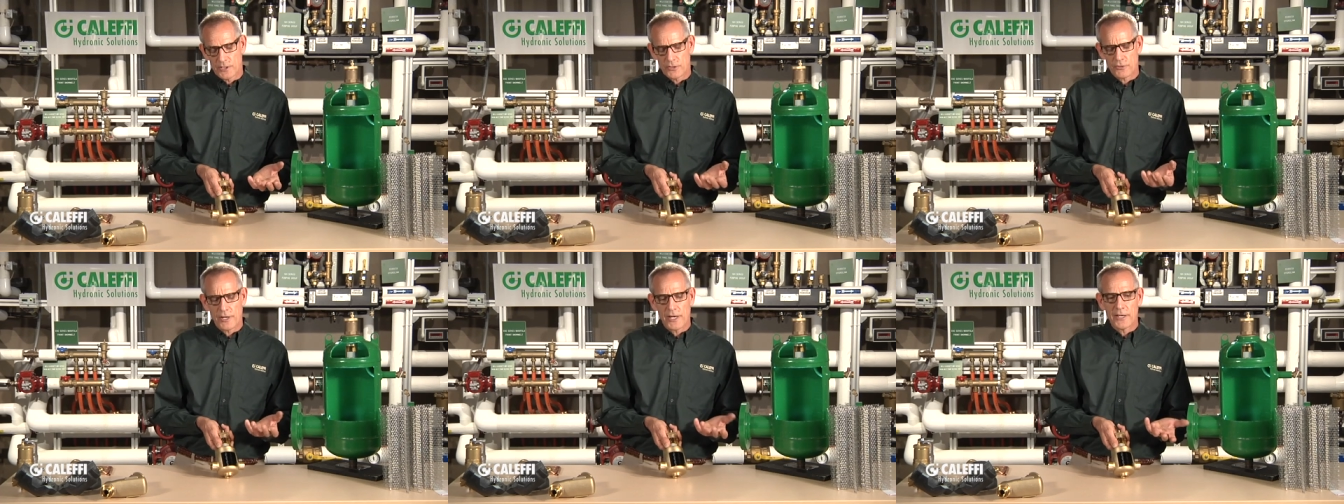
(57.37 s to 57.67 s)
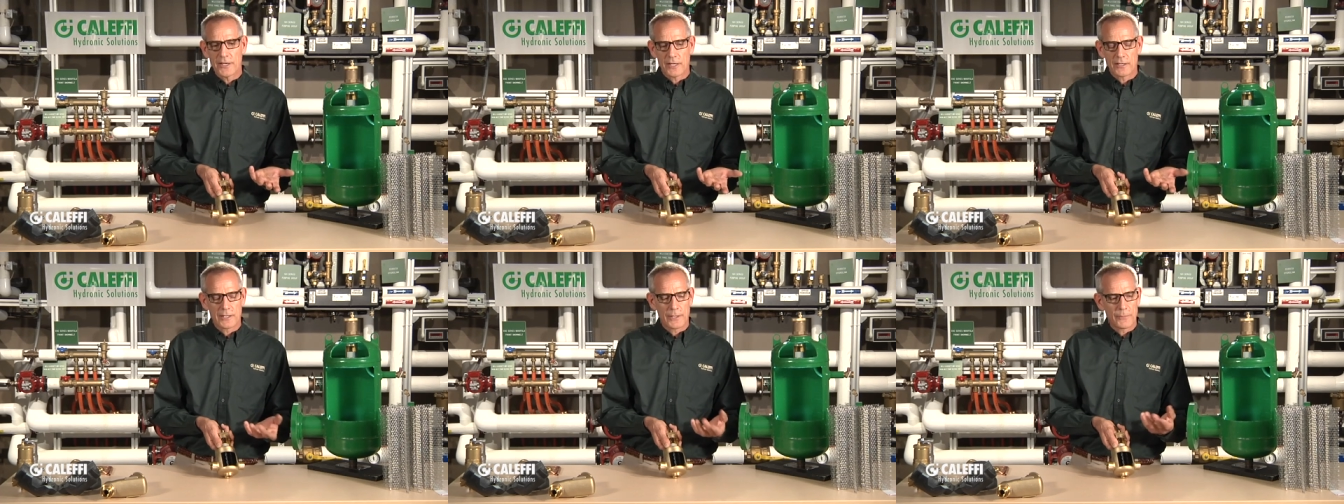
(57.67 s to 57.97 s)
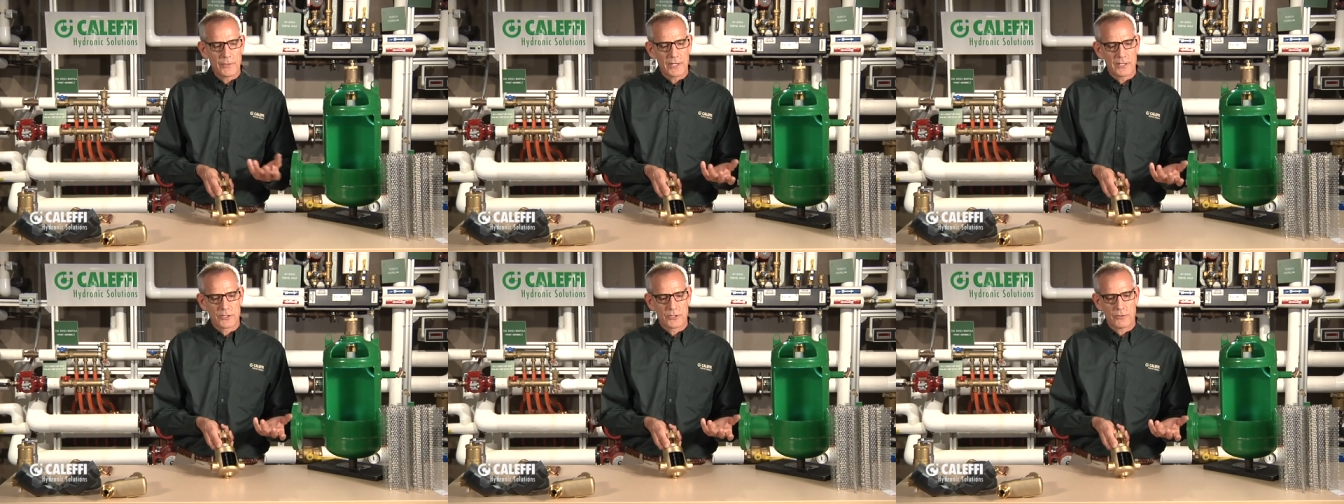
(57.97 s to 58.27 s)
entrained trained air, let
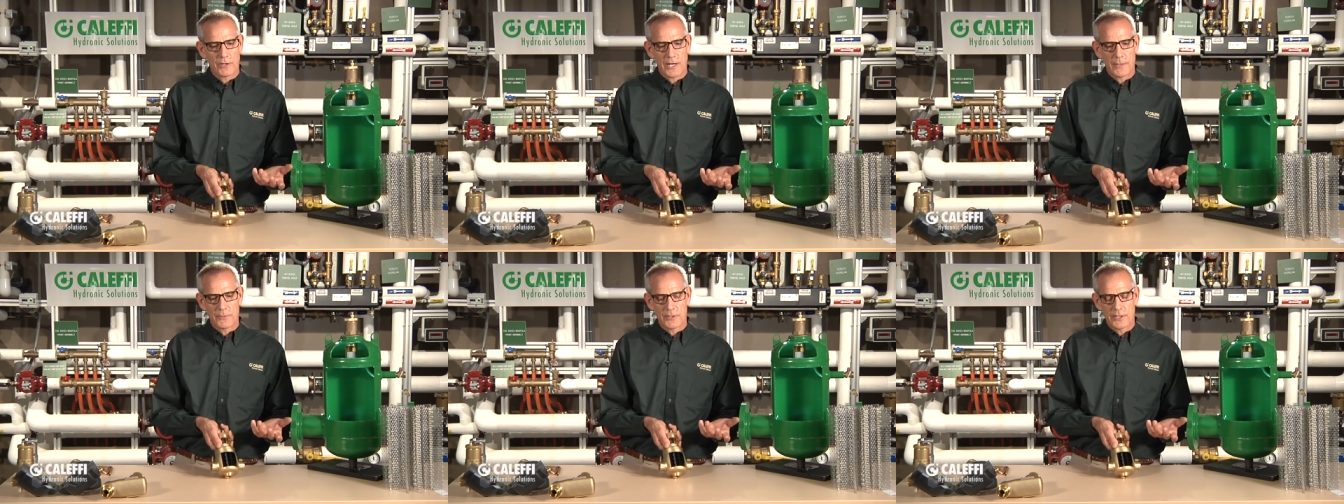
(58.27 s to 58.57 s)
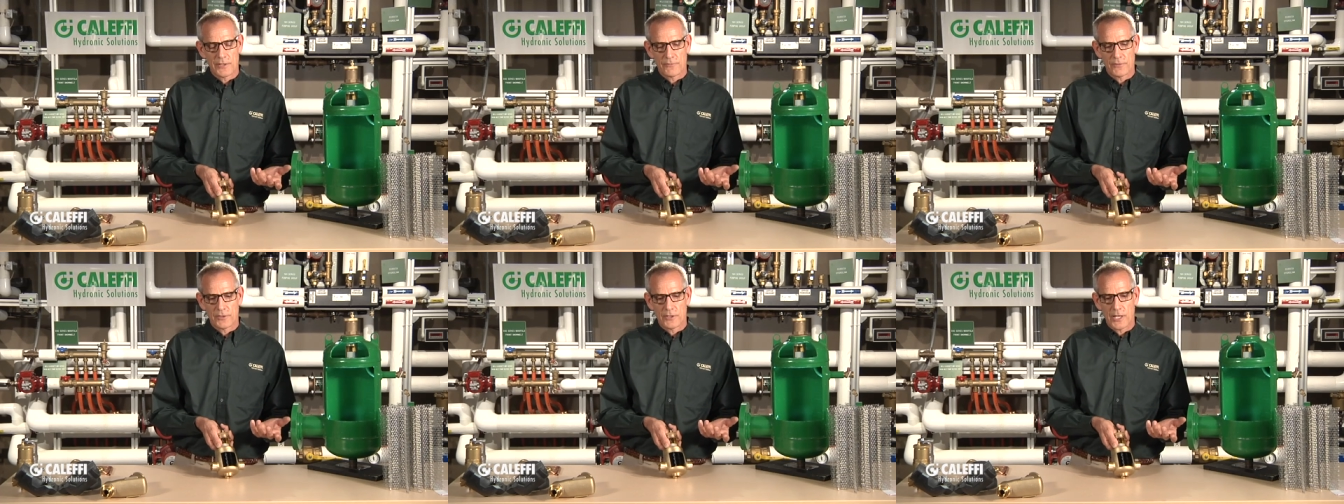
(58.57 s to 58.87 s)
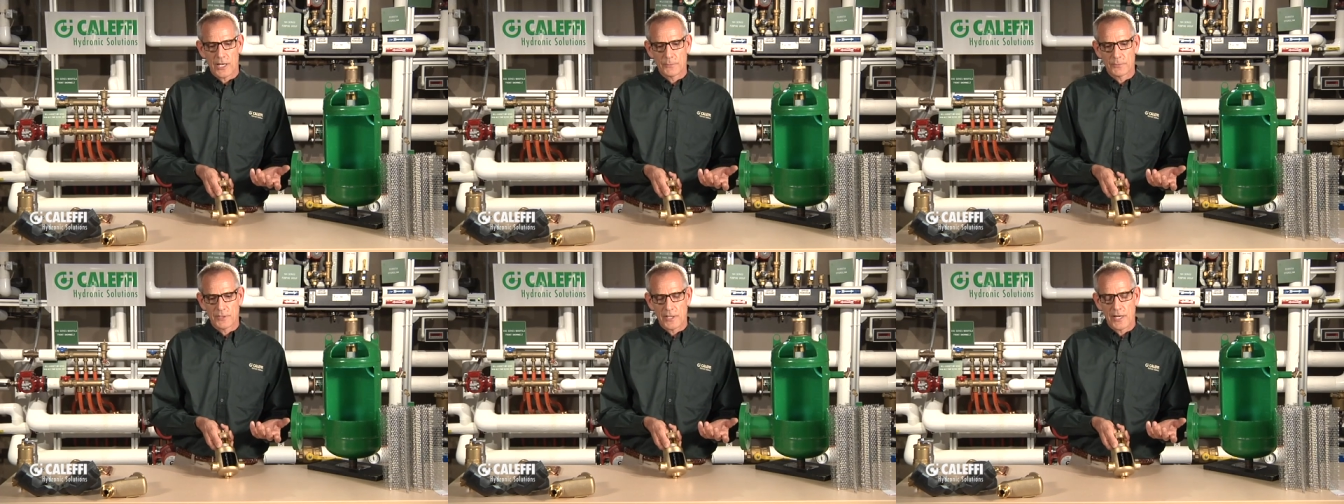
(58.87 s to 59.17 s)
me describe the different
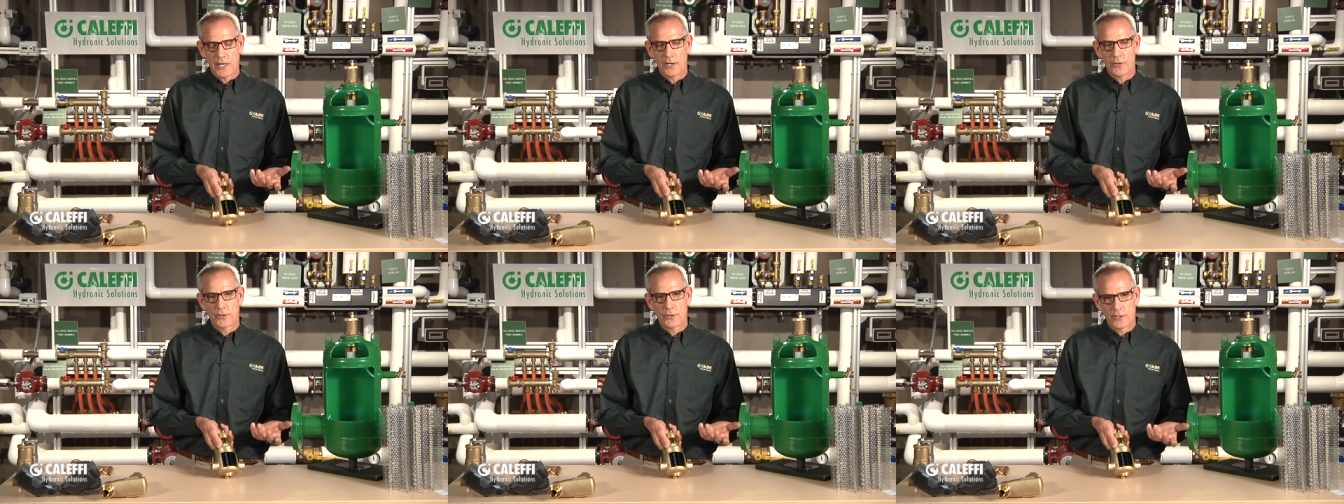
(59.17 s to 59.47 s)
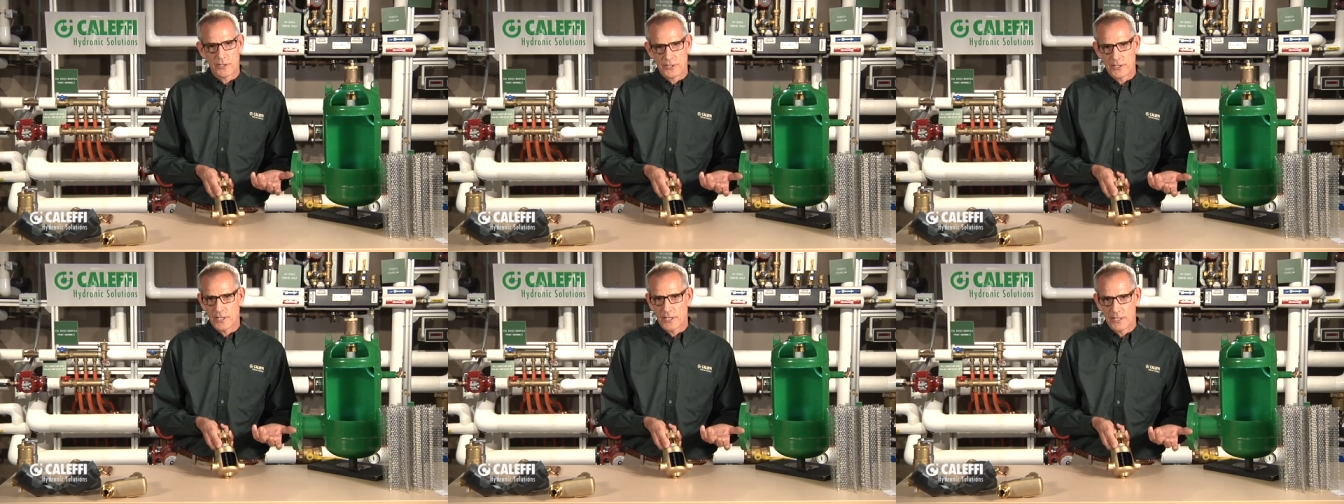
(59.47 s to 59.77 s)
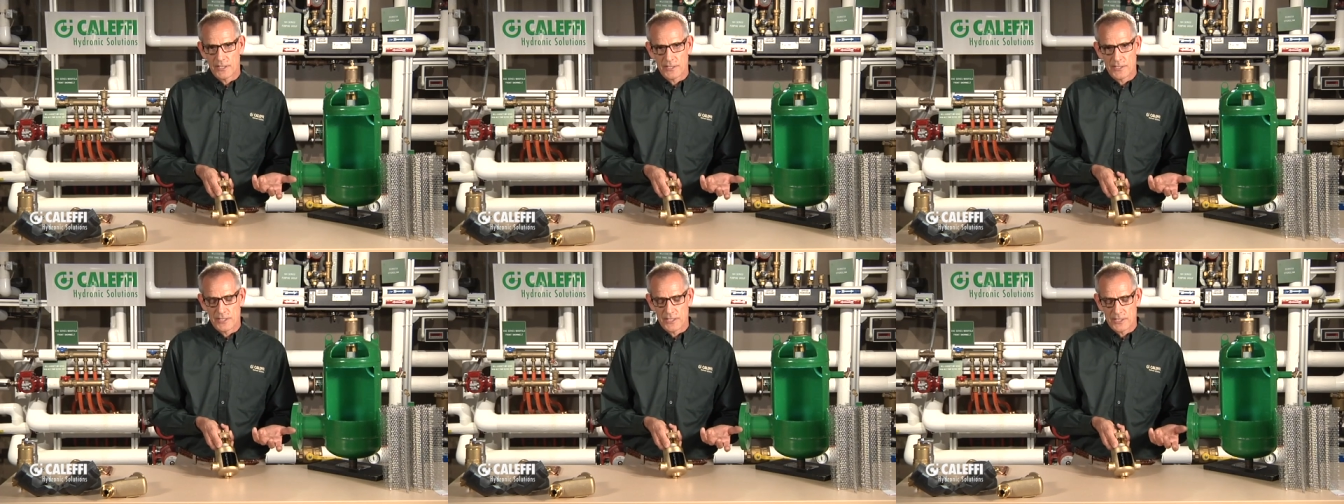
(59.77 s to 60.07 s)
types of air you're going to see
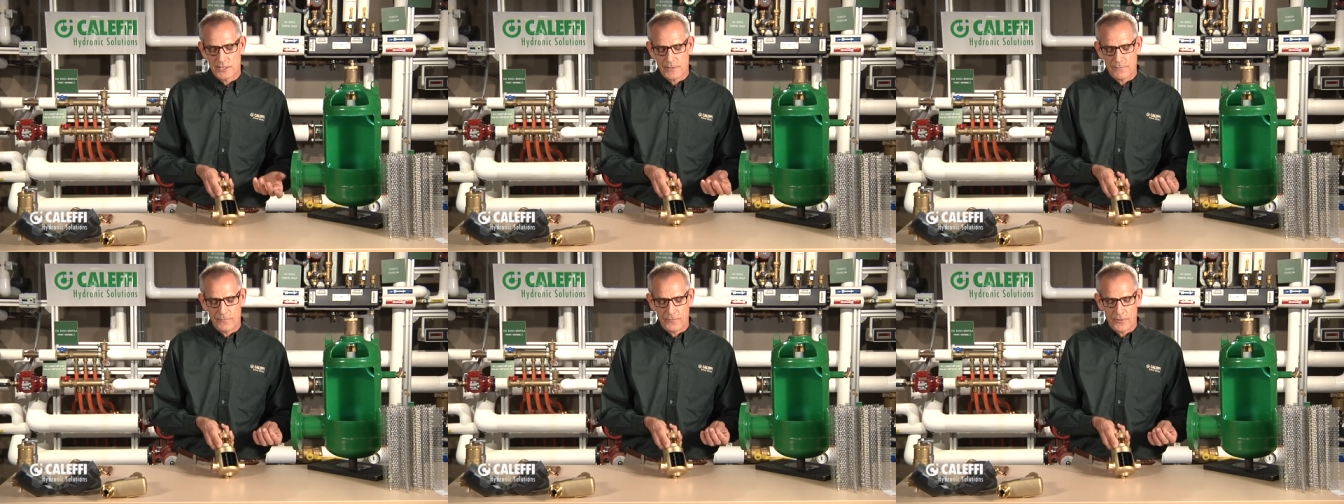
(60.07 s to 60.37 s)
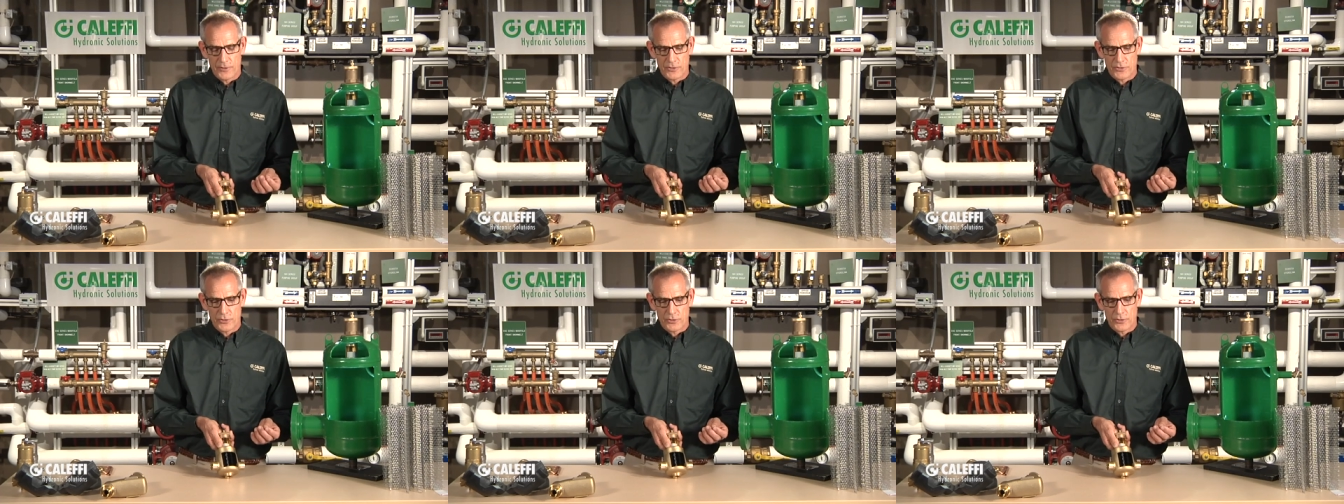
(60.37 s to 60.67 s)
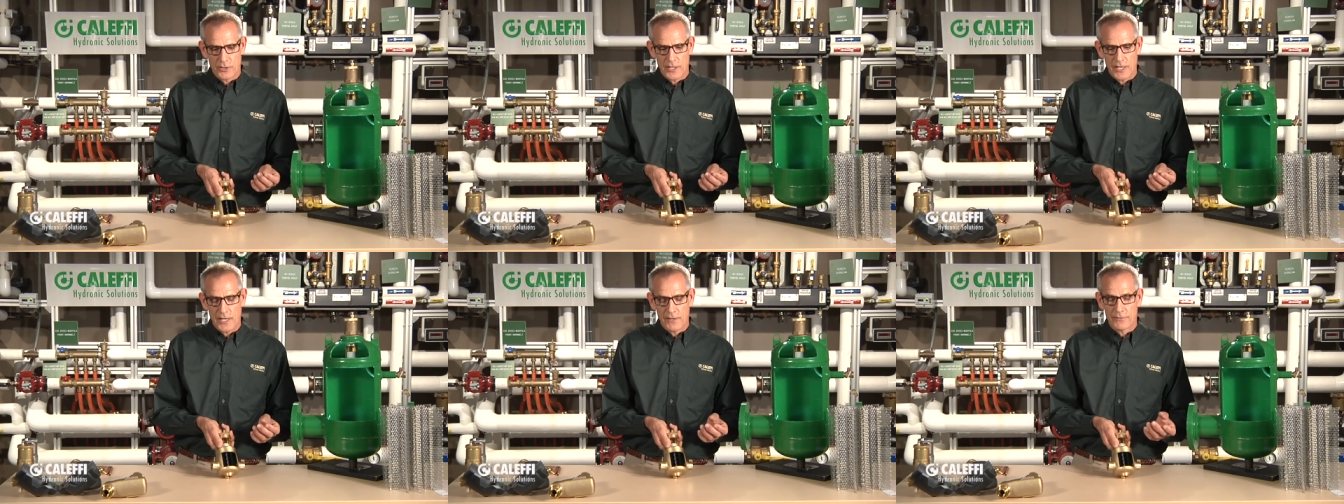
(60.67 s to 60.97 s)
in the system first. You're
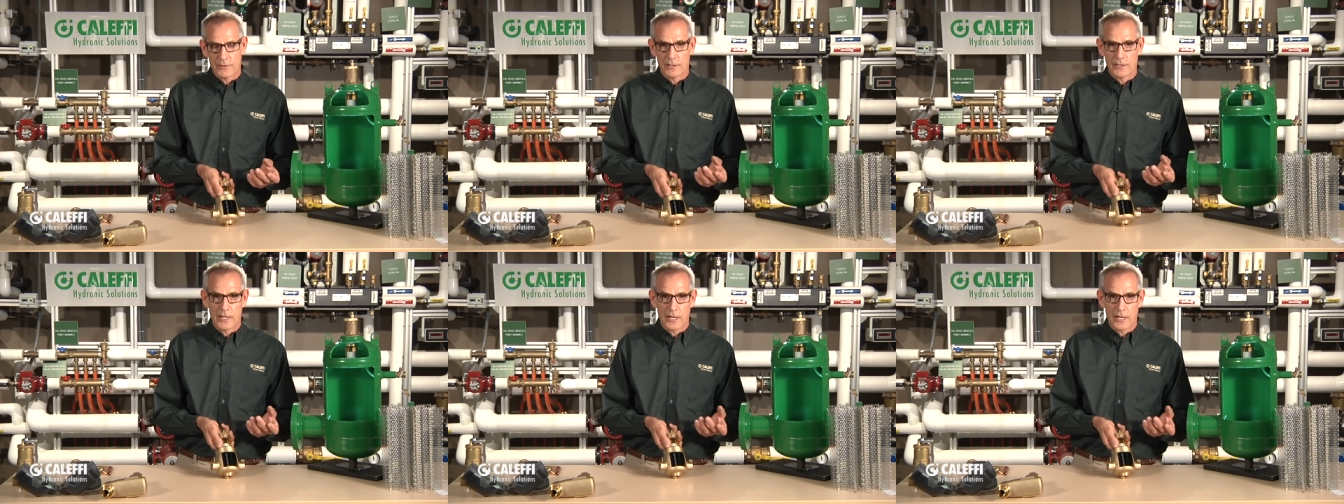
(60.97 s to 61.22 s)
going to have the